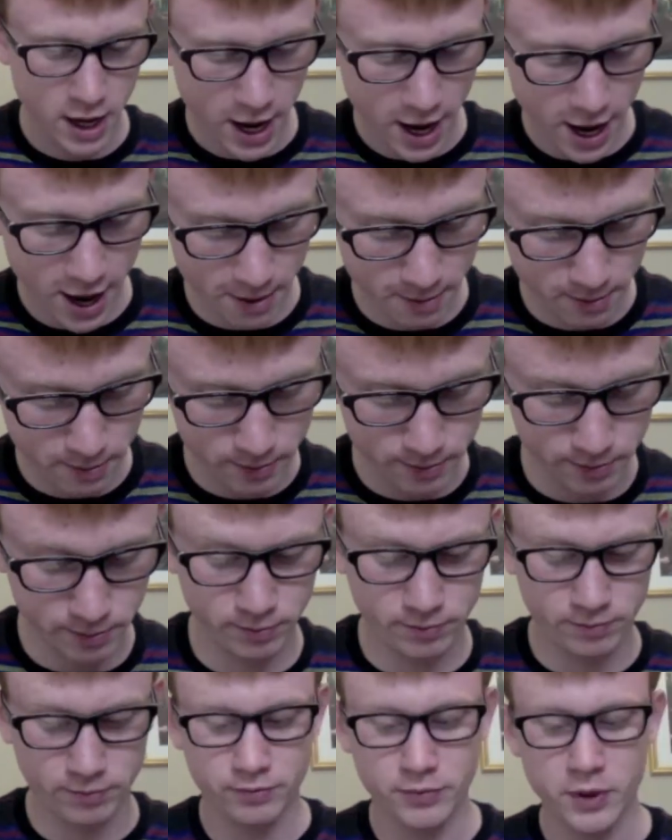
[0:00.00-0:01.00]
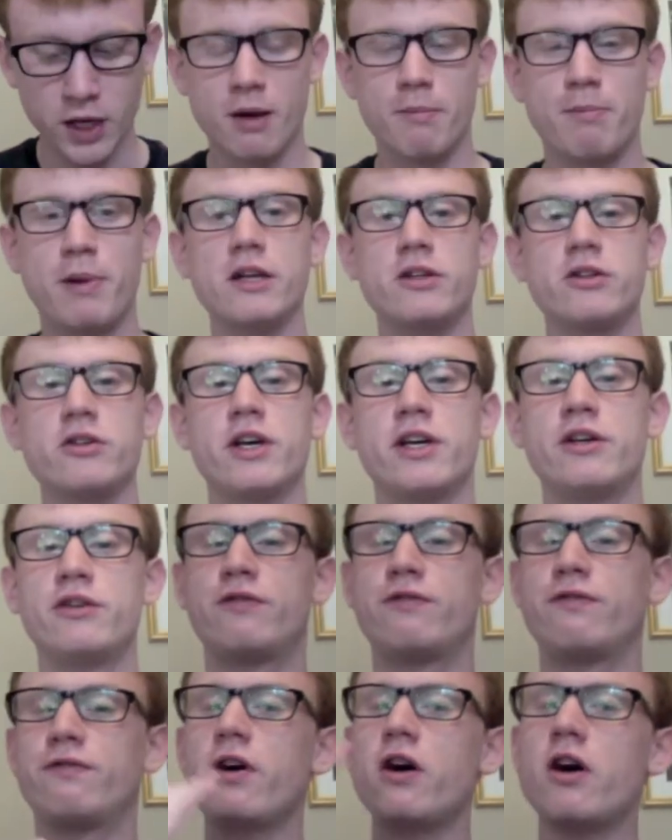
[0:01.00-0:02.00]
Pato
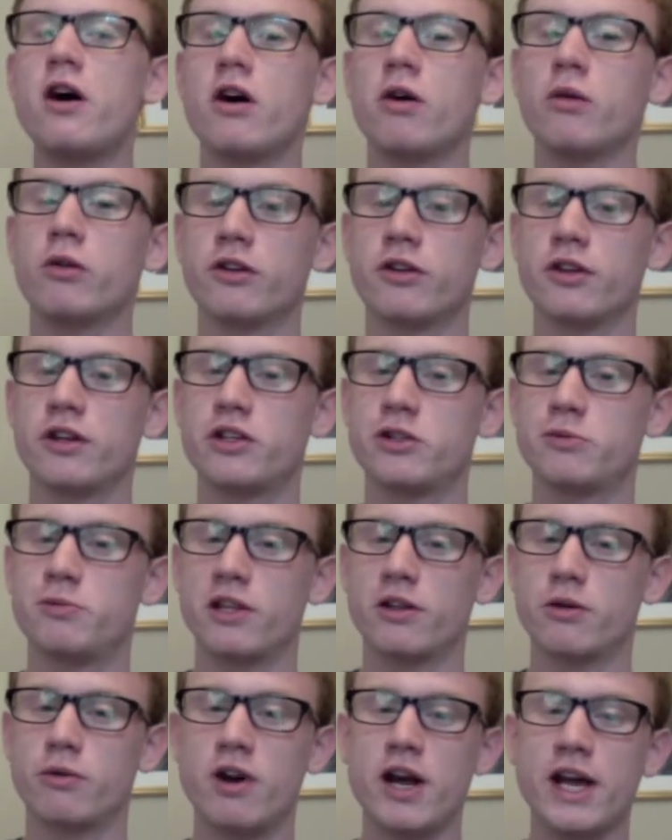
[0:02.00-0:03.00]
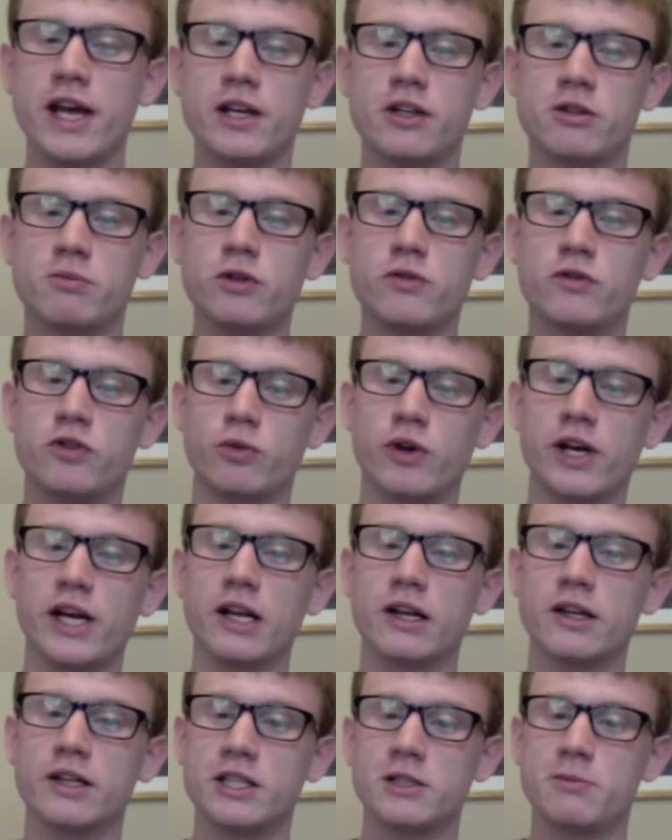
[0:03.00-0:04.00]
is far older than his brother Ray. He's moved to
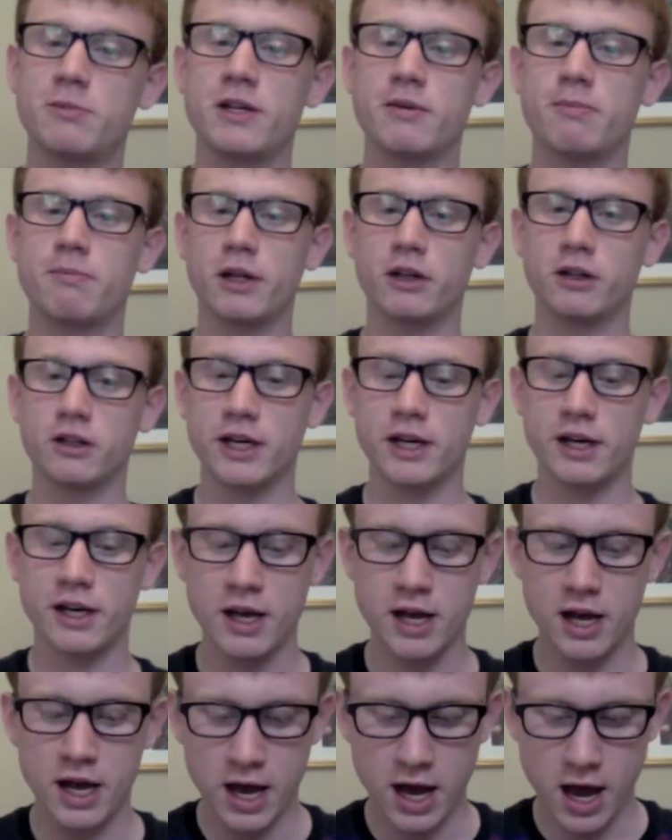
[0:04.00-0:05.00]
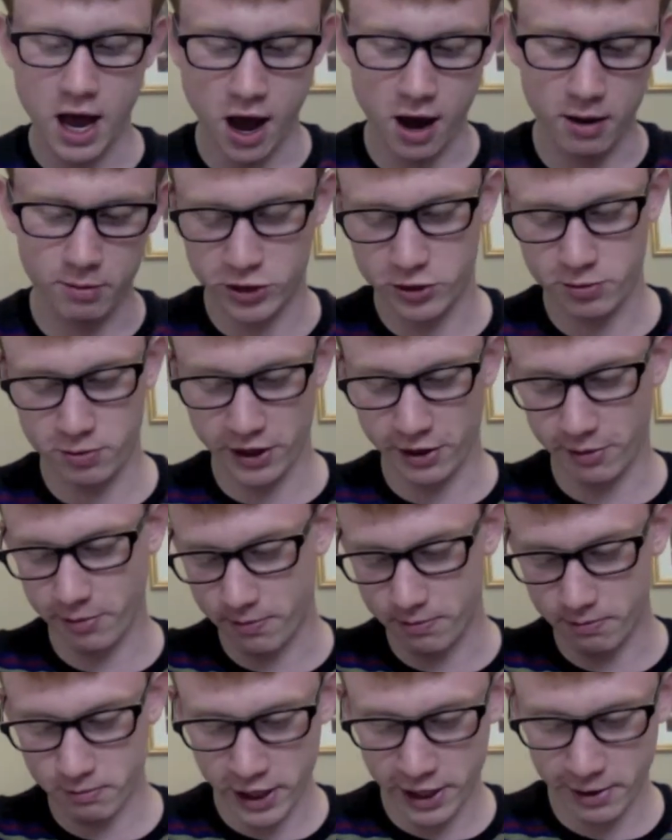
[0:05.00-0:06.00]
England. He's been a builder, just
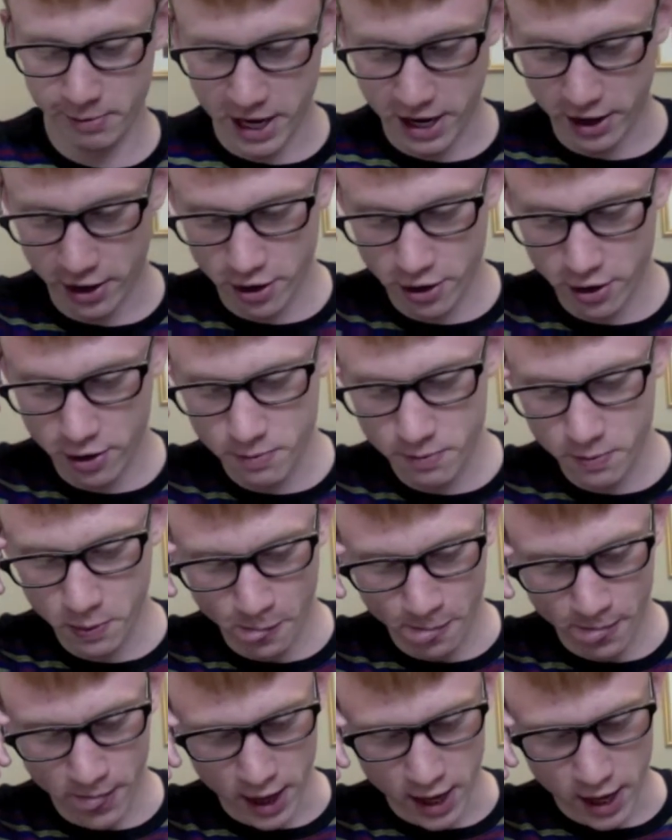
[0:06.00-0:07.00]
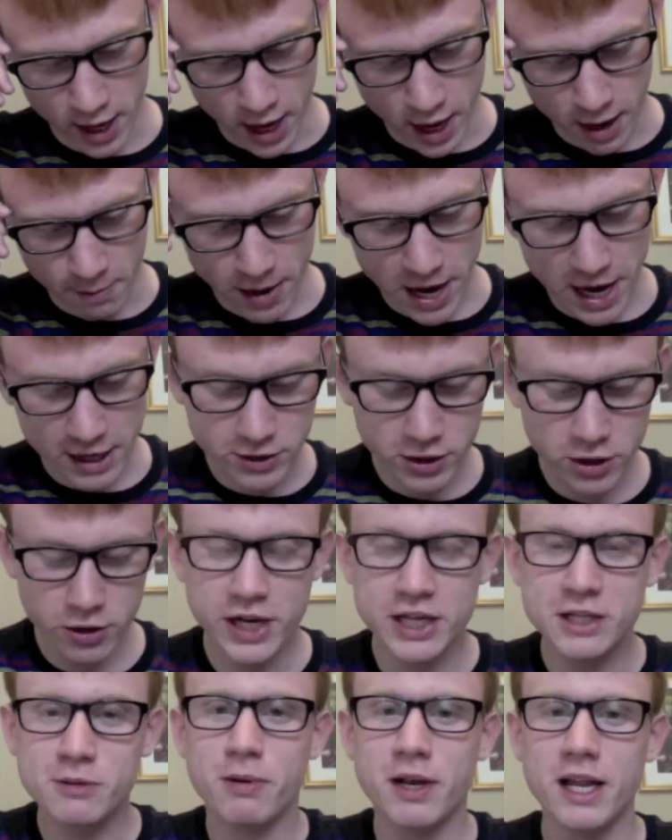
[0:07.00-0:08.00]
bringing money back home.
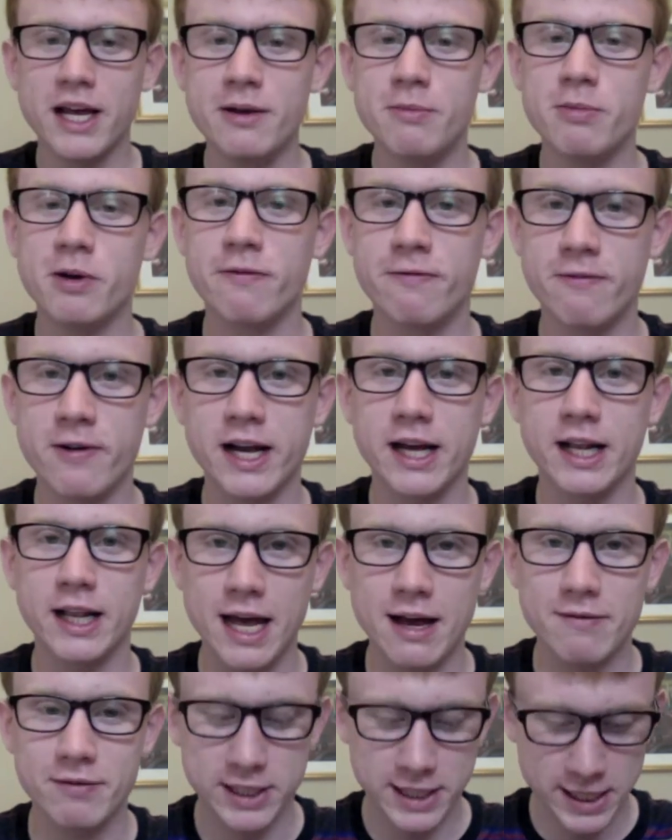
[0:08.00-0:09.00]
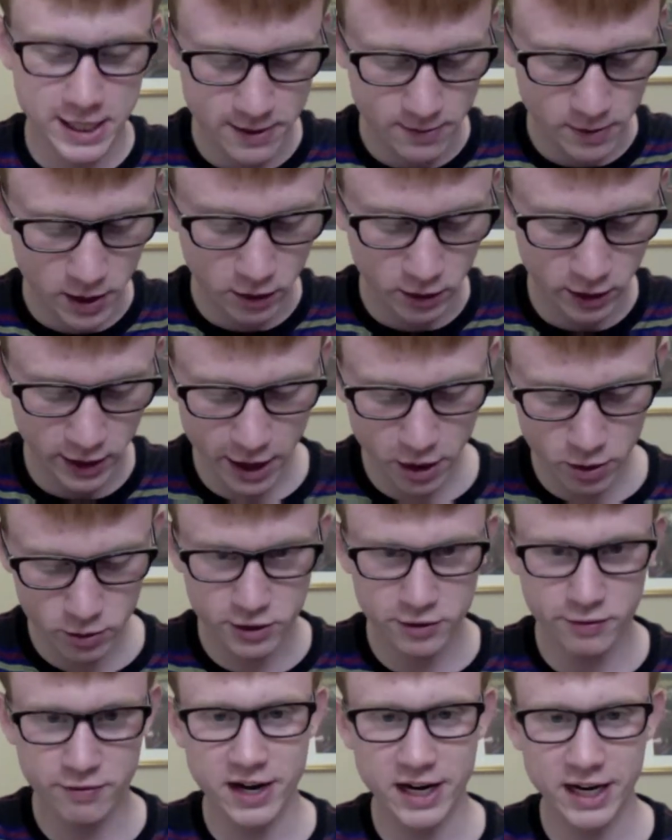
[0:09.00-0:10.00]
Pato is played by Frank Laverty. I'll get
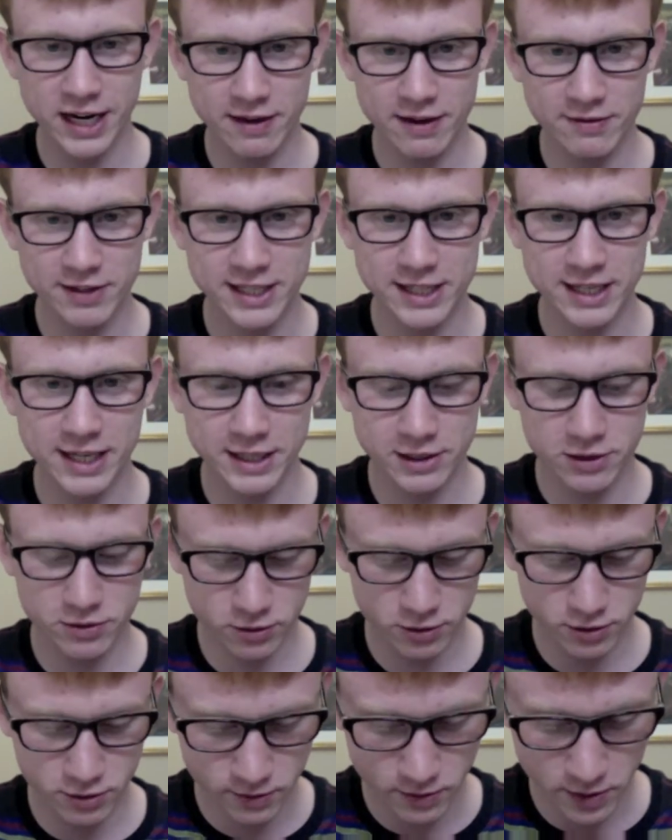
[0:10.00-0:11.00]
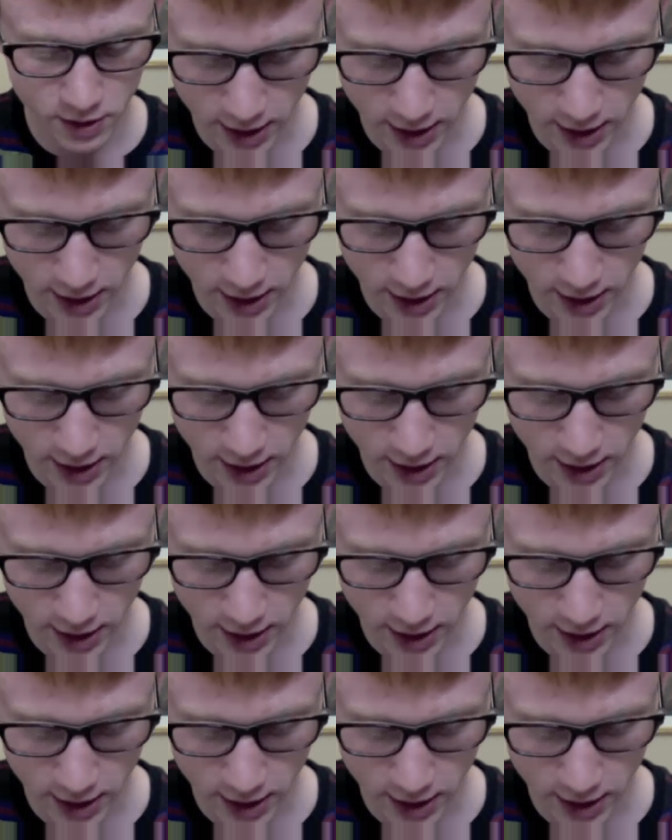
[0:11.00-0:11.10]
onto Frank Laverty later on.